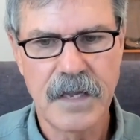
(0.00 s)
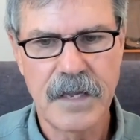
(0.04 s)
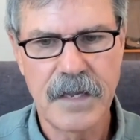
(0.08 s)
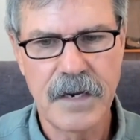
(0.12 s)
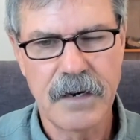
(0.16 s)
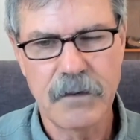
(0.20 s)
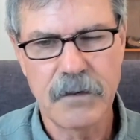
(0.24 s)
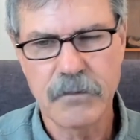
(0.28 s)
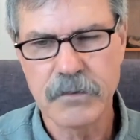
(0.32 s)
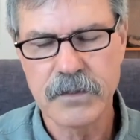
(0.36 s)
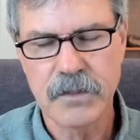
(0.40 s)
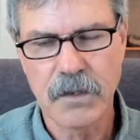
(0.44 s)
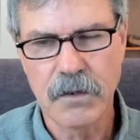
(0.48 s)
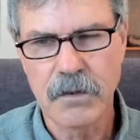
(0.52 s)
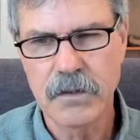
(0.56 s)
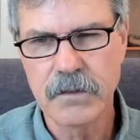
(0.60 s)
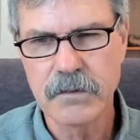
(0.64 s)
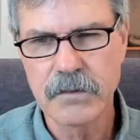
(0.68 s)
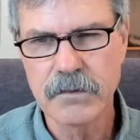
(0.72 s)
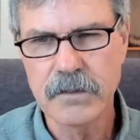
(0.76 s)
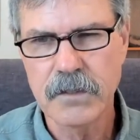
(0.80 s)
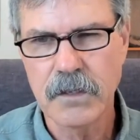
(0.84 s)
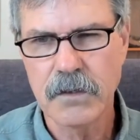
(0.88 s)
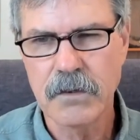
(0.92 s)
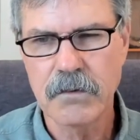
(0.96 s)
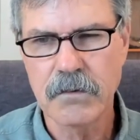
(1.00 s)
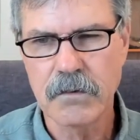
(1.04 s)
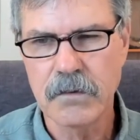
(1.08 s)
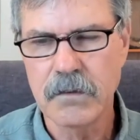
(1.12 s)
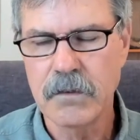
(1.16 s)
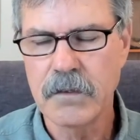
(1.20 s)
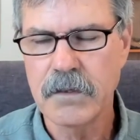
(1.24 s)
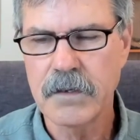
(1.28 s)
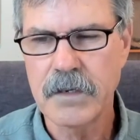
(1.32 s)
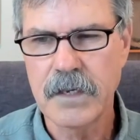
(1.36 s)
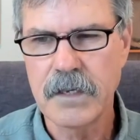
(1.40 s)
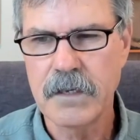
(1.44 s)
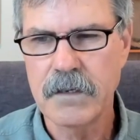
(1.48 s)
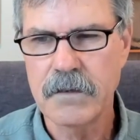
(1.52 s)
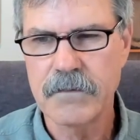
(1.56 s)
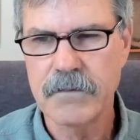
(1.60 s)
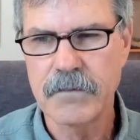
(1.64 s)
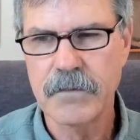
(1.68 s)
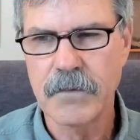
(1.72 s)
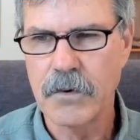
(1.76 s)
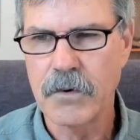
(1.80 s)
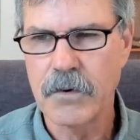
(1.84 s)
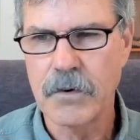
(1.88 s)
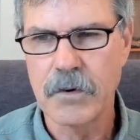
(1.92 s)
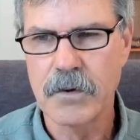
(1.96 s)
And I was also looking
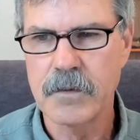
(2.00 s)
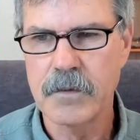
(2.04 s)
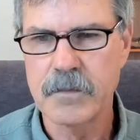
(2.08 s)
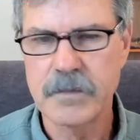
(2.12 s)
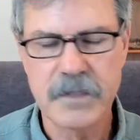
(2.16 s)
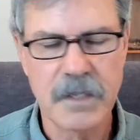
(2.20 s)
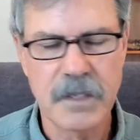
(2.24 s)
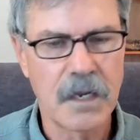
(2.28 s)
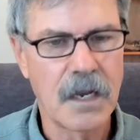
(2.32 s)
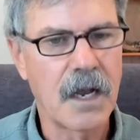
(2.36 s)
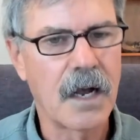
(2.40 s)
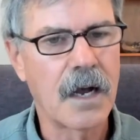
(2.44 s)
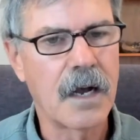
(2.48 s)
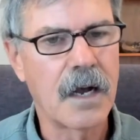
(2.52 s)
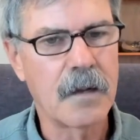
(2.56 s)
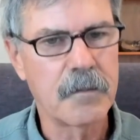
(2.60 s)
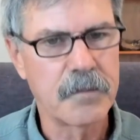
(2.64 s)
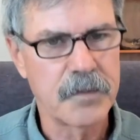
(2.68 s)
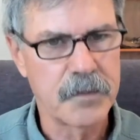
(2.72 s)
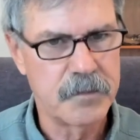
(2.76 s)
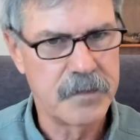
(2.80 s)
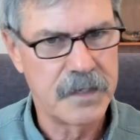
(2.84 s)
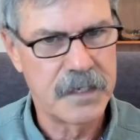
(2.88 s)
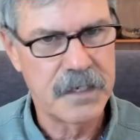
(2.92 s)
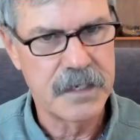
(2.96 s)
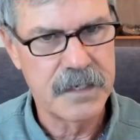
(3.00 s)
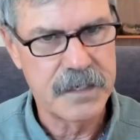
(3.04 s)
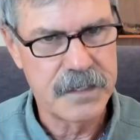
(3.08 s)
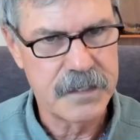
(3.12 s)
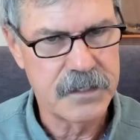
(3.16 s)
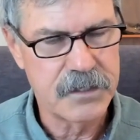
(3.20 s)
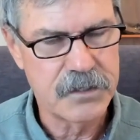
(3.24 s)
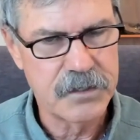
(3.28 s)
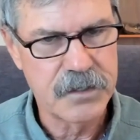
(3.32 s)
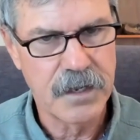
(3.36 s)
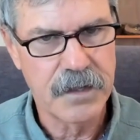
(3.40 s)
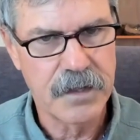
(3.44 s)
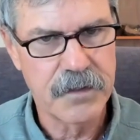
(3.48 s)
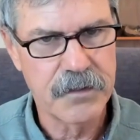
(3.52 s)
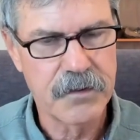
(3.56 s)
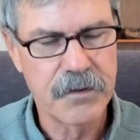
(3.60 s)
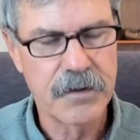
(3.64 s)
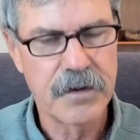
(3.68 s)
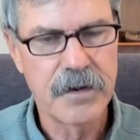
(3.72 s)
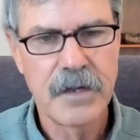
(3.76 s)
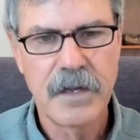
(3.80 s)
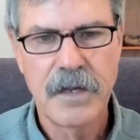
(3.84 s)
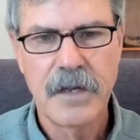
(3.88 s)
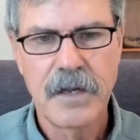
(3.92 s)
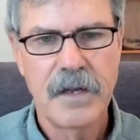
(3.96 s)
for herbs that complemented each other
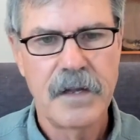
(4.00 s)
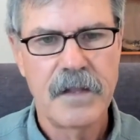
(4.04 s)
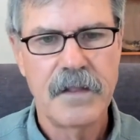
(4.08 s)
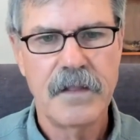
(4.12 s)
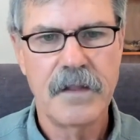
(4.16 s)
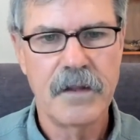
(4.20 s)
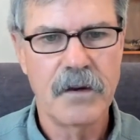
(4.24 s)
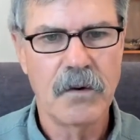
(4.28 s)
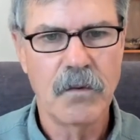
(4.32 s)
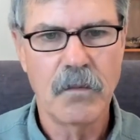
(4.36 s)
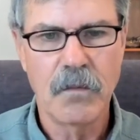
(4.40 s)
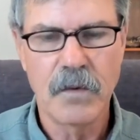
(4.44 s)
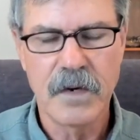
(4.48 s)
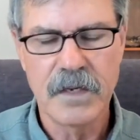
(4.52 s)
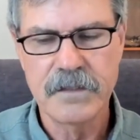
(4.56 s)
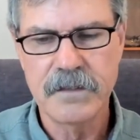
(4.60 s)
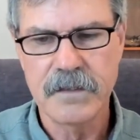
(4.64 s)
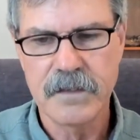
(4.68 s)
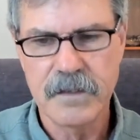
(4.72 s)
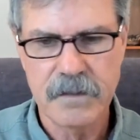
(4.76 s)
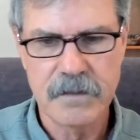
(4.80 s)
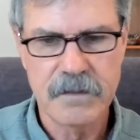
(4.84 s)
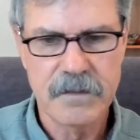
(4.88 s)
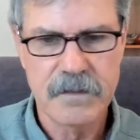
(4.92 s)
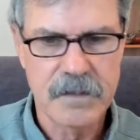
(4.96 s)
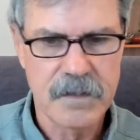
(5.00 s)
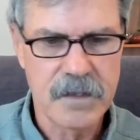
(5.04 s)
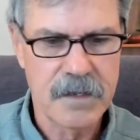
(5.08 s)
that wasn't,